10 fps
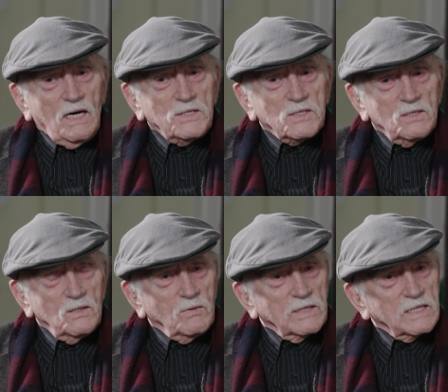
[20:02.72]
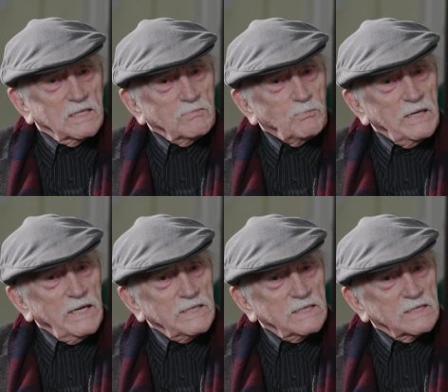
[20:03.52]
I don't know what they
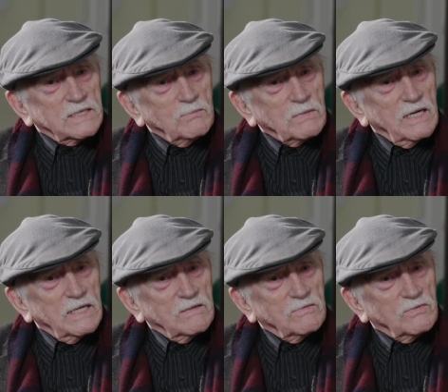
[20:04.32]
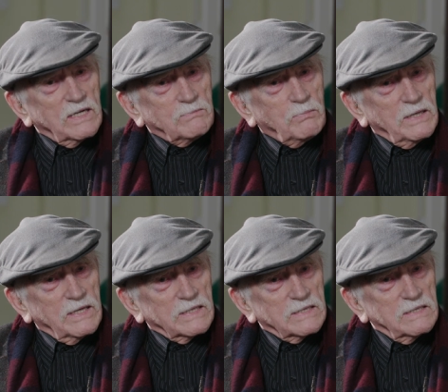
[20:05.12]
painted some kind of red
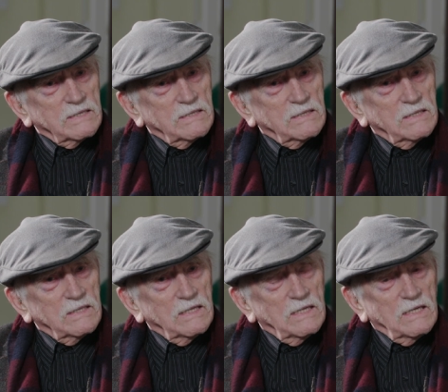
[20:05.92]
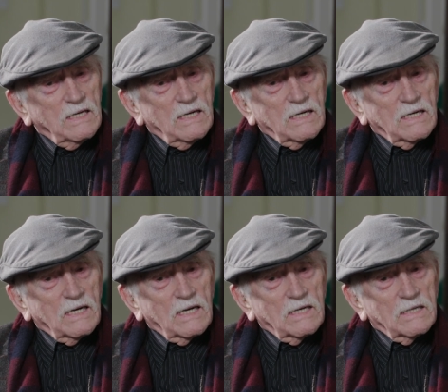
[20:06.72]
paint. Mm.
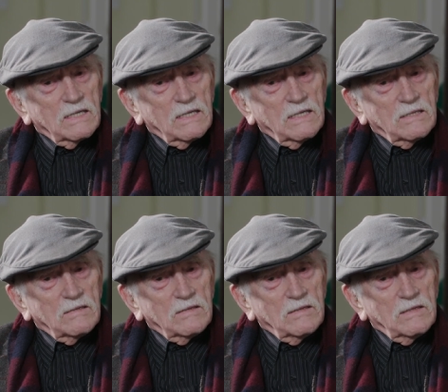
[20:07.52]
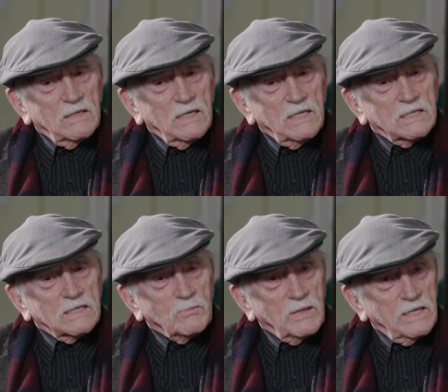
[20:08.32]
And uh, he
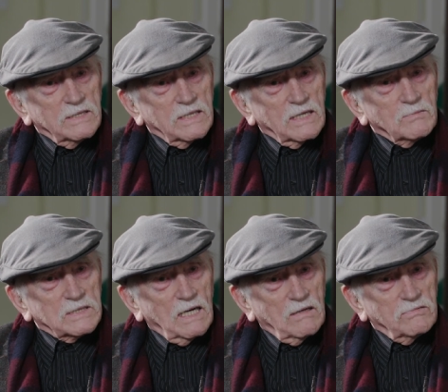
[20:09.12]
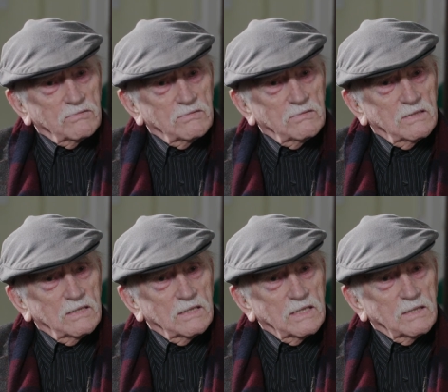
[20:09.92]
did the painting himself. Mm.
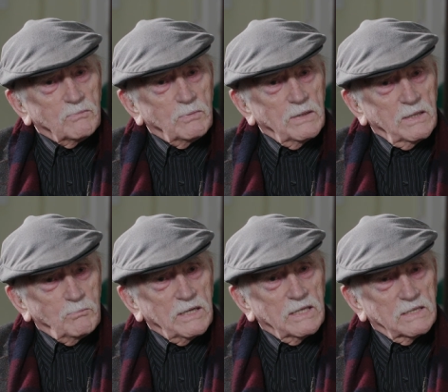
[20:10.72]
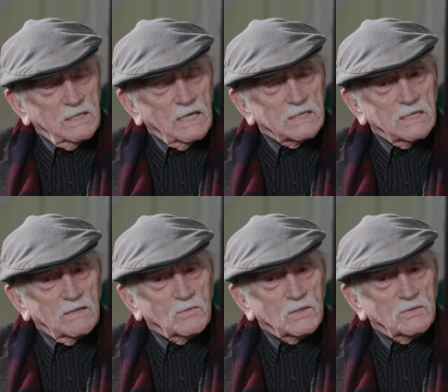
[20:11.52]
Your dad. He painted, yes,
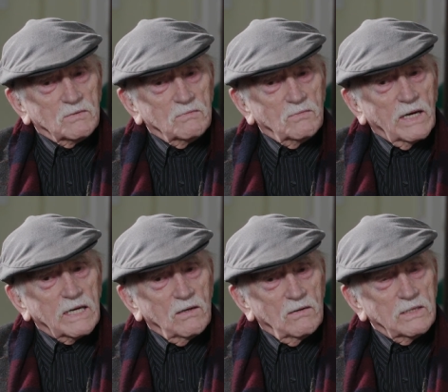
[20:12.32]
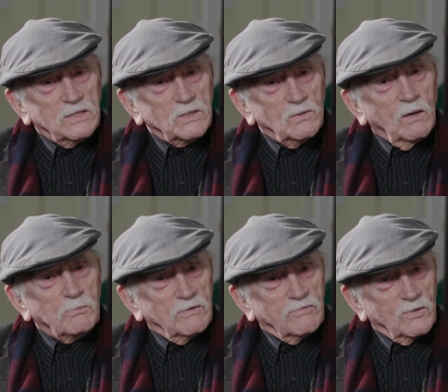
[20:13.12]
and would regularly do
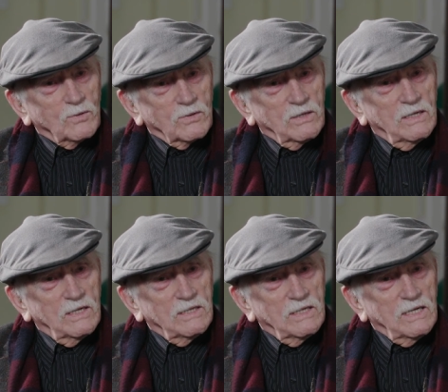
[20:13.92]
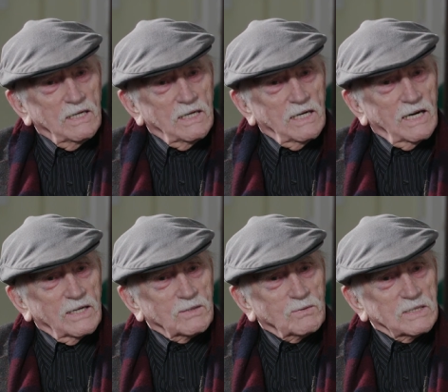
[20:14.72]
up the floor. It's
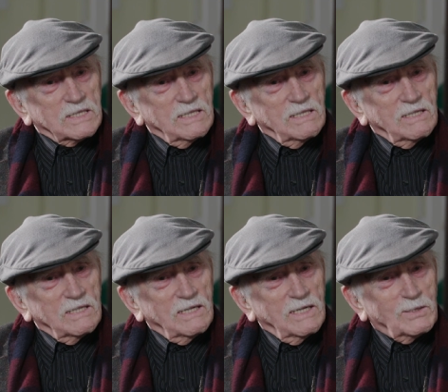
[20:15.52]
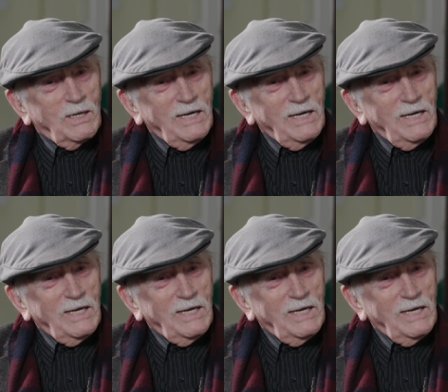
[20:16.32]
very Roy was, Foster. He does the